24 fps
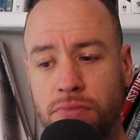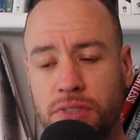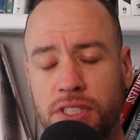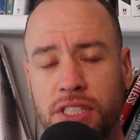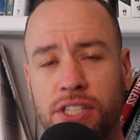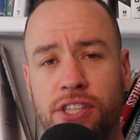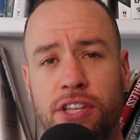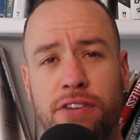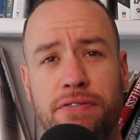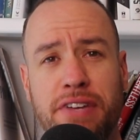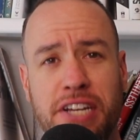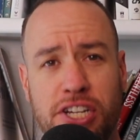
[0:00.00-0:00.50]

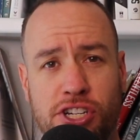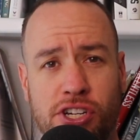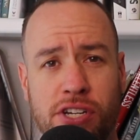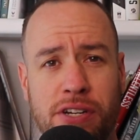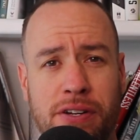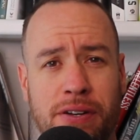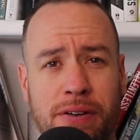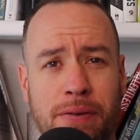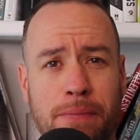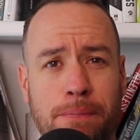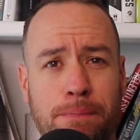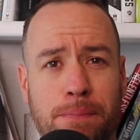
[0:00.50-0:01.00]
the
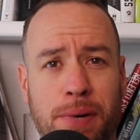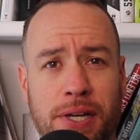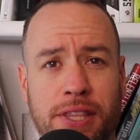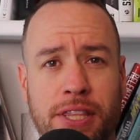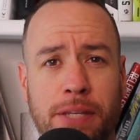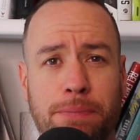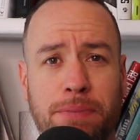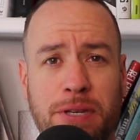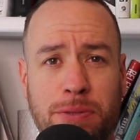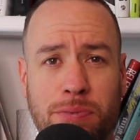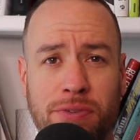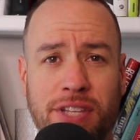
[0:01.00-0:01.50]
vision, but
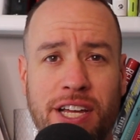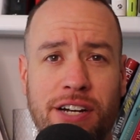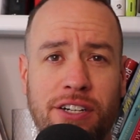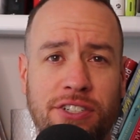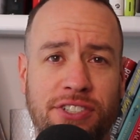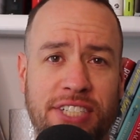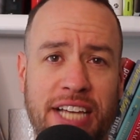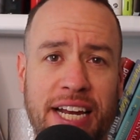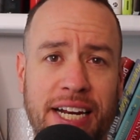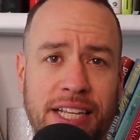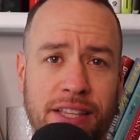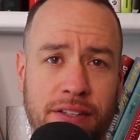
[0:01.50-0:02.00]
the people that are
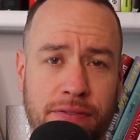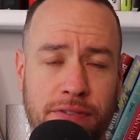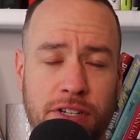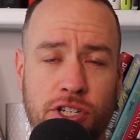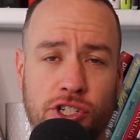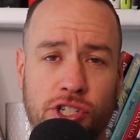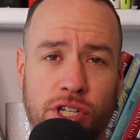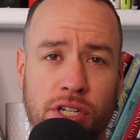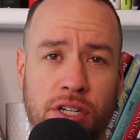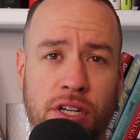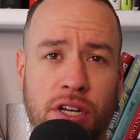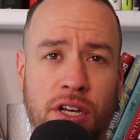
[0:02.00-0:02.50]
setting the
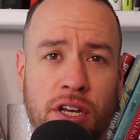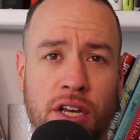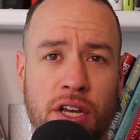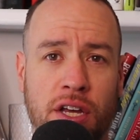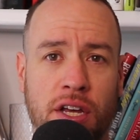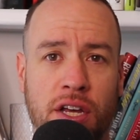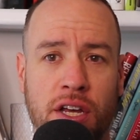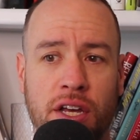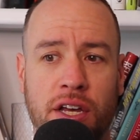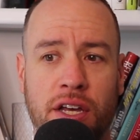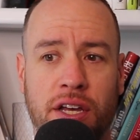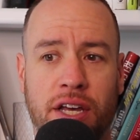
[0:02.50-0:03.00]
vision.
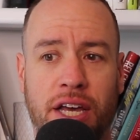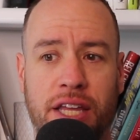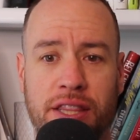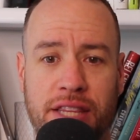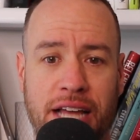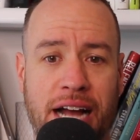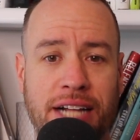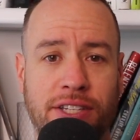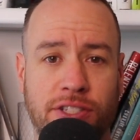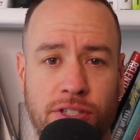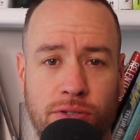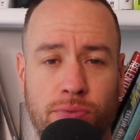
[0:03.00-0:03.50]
And
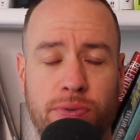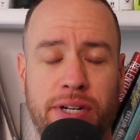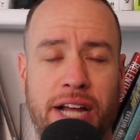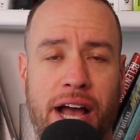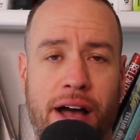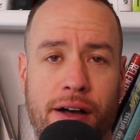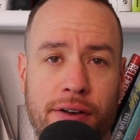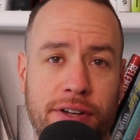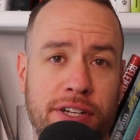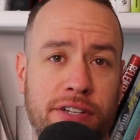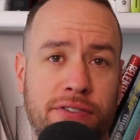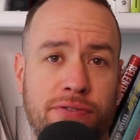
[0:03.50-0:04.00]
that's the
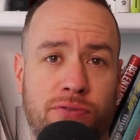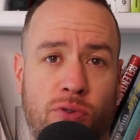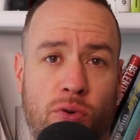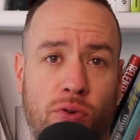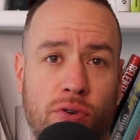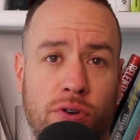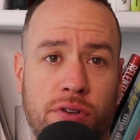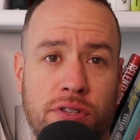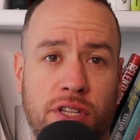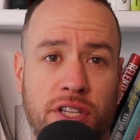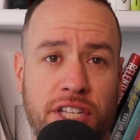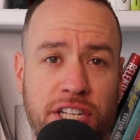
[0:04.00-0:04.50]
reality
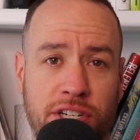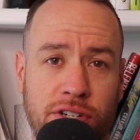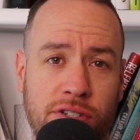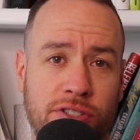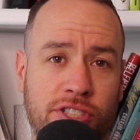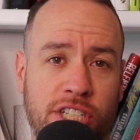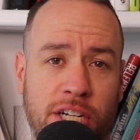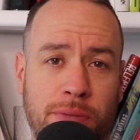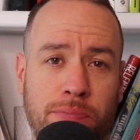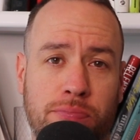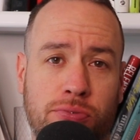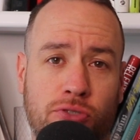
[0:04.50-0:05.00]
for the
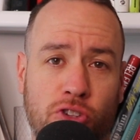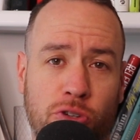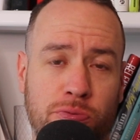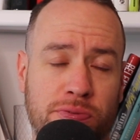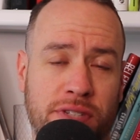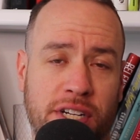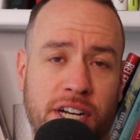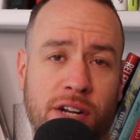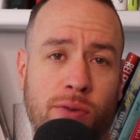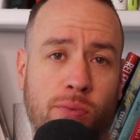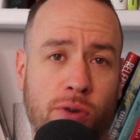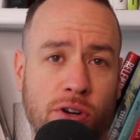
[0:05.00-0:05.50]
leadership groups
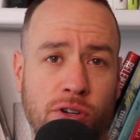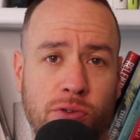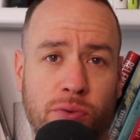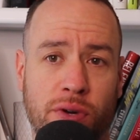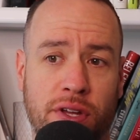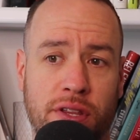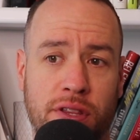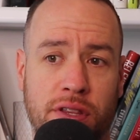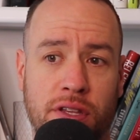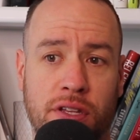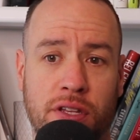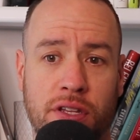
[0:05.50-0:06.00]
that I work
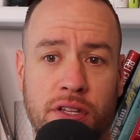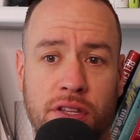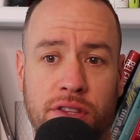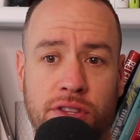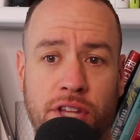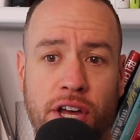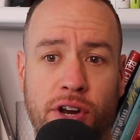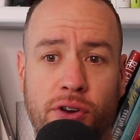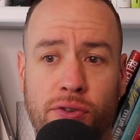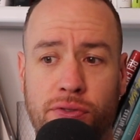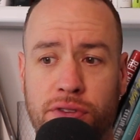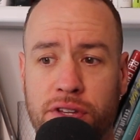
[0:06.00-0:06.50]
with,
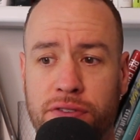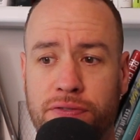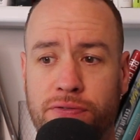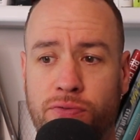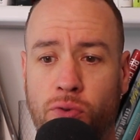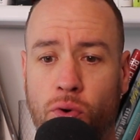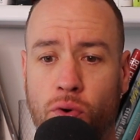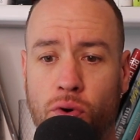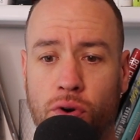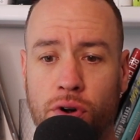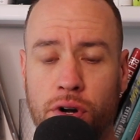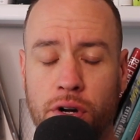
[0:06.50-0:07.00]
not only
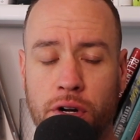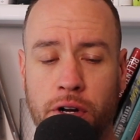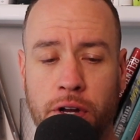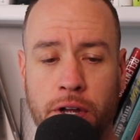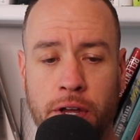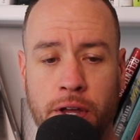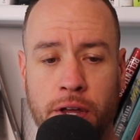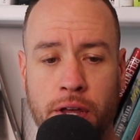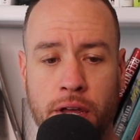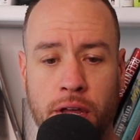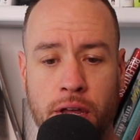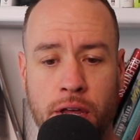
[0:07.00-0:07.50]
for
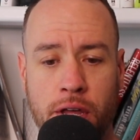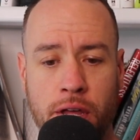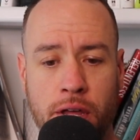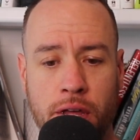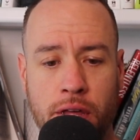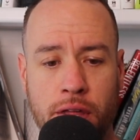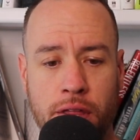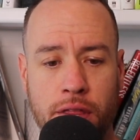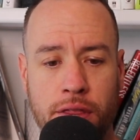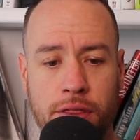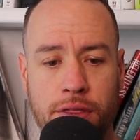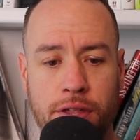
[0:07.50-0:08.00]

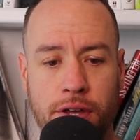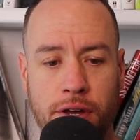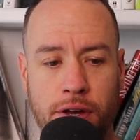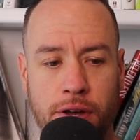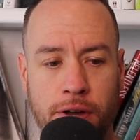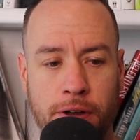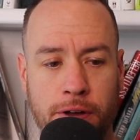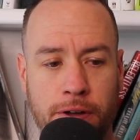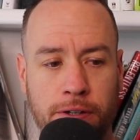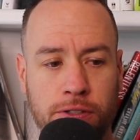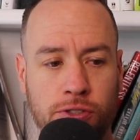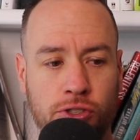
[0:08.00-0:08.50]

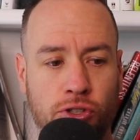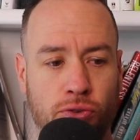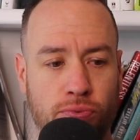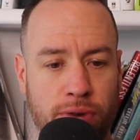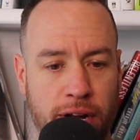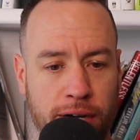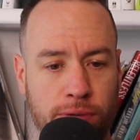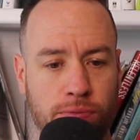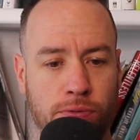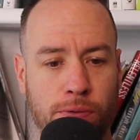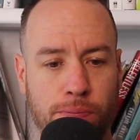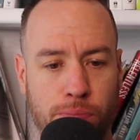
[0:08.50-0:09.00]
the
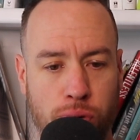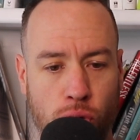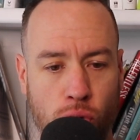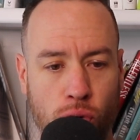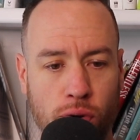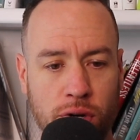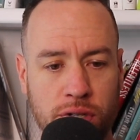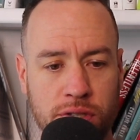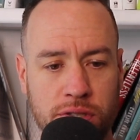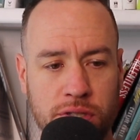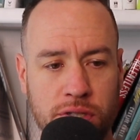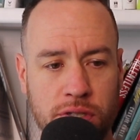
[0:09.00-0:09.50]
direct
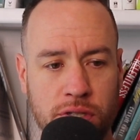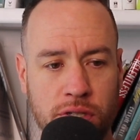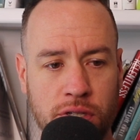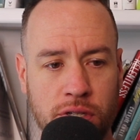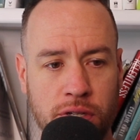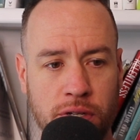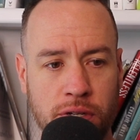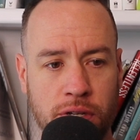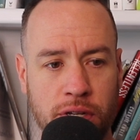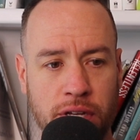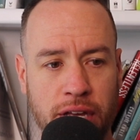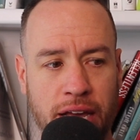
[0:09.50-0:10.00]
reports
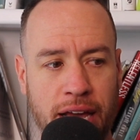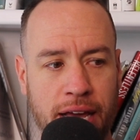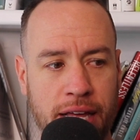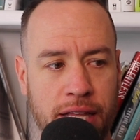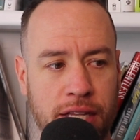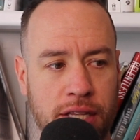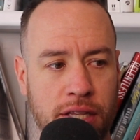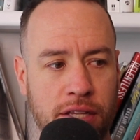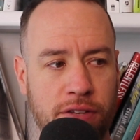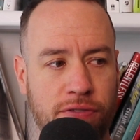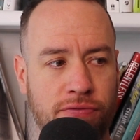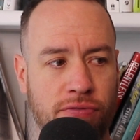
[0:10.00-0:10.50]

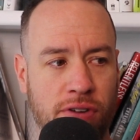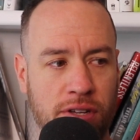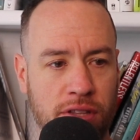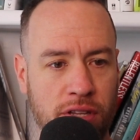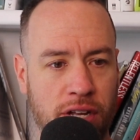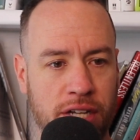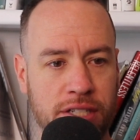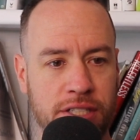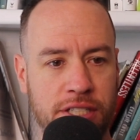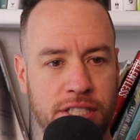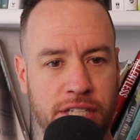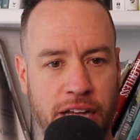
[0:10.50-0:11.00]
and the
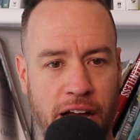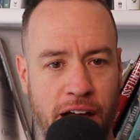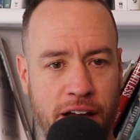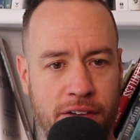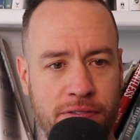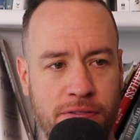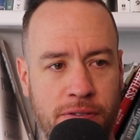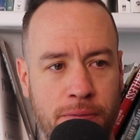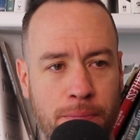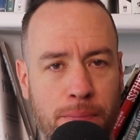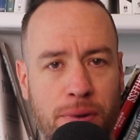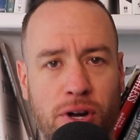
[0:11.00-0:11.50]
frontline
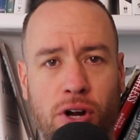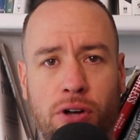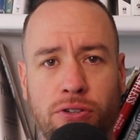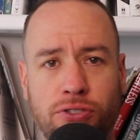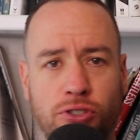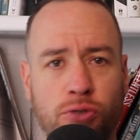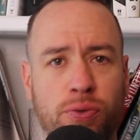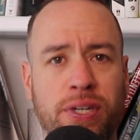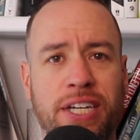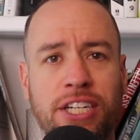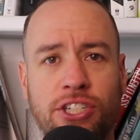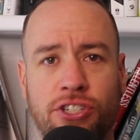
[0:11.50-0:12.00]
staff, but
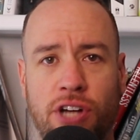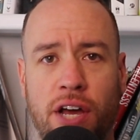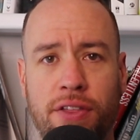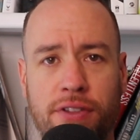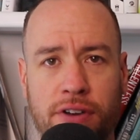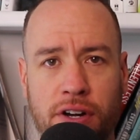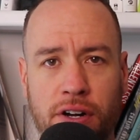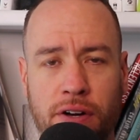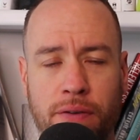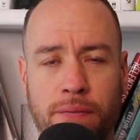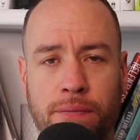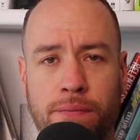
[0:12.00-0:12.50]
also each
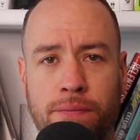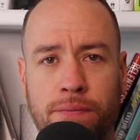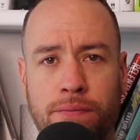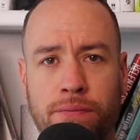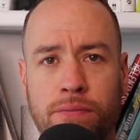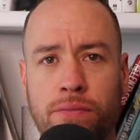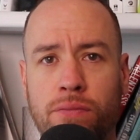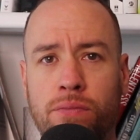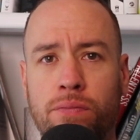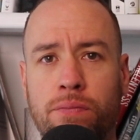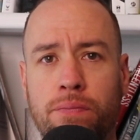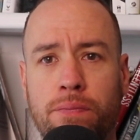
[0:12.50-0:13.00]
other,
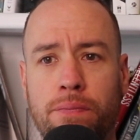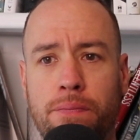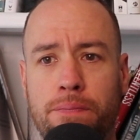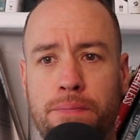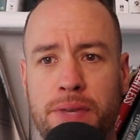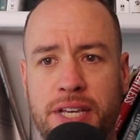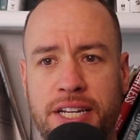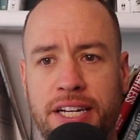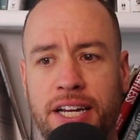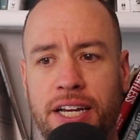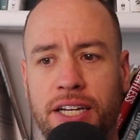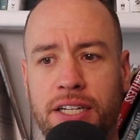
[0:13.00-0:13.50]

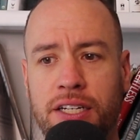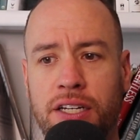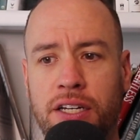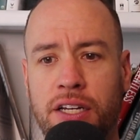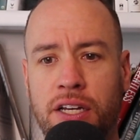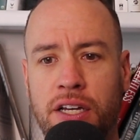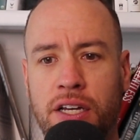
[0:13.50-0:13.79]
meaning